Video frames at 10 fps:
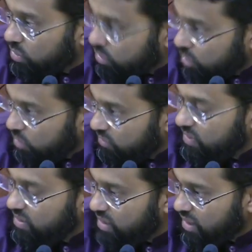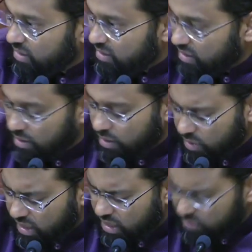you know, the visa, as I say that when
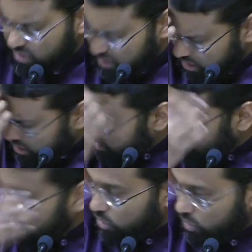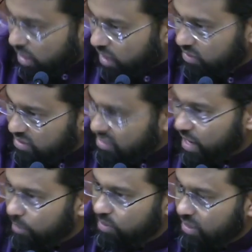I gave the seerah, you don't have the
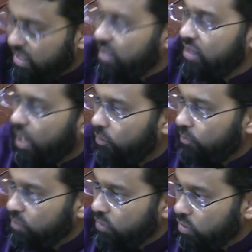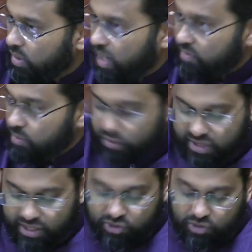stamp to get in now. You don't have the
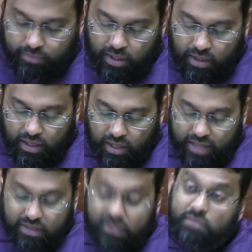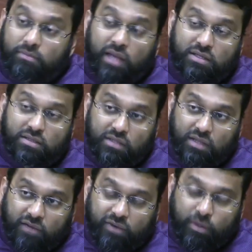protection. And this meant
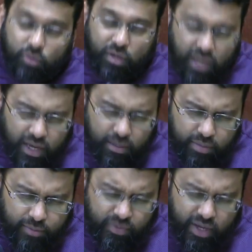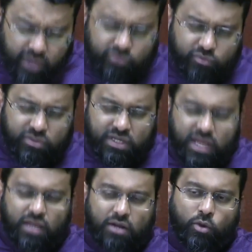if Abu Lahab had
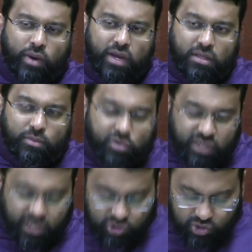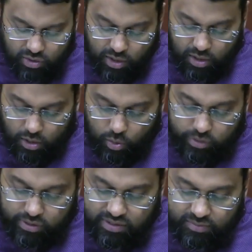taken away the protection, what
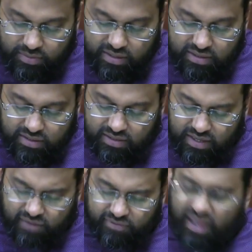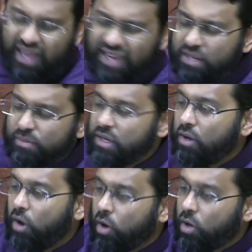this means is that if anybody
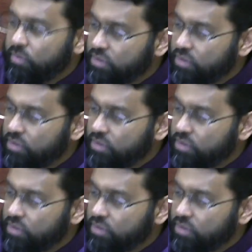harms the